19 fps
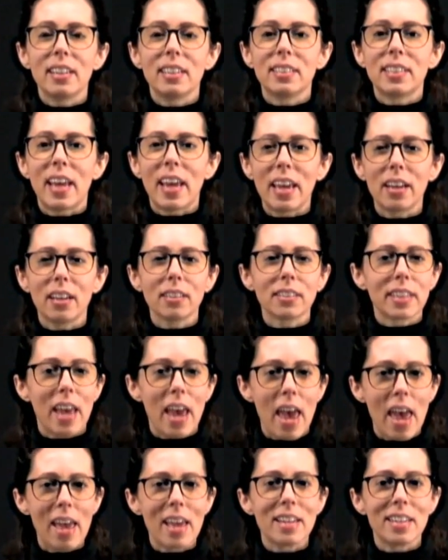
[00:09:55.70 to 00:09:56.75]
tail to
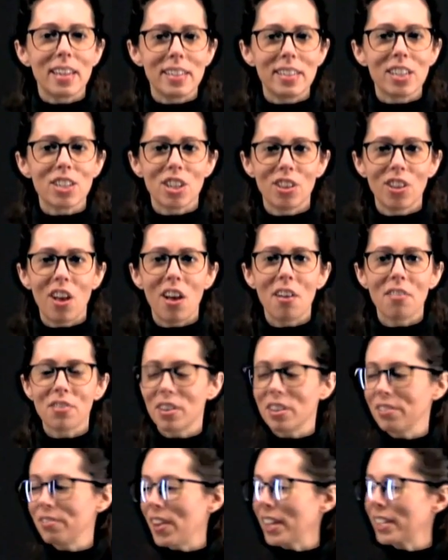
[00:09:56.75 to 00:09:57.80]
head addition law
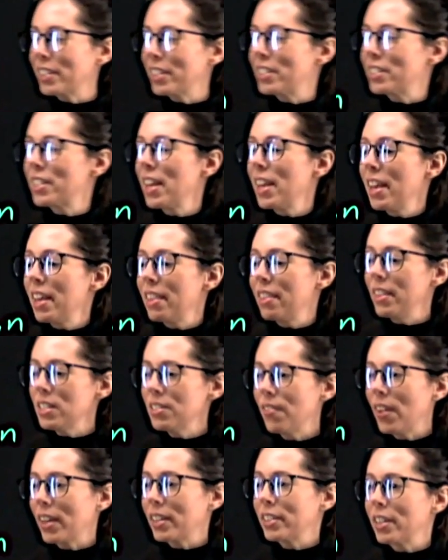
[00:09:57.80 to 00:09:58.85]
for vectors, this
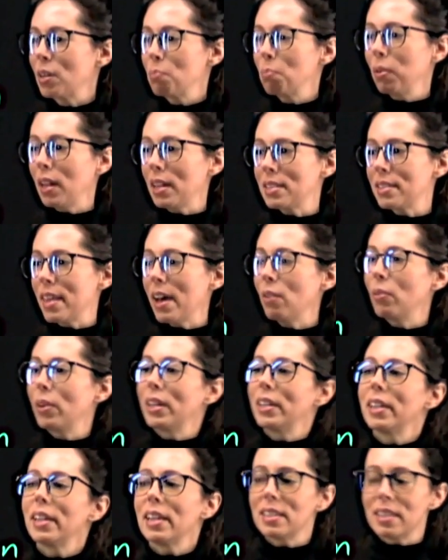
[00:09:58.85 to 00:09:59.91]
vector plus that
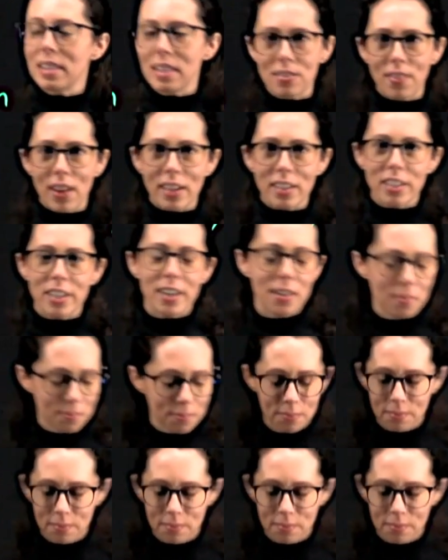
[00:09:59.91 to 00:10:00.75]
one is this vector.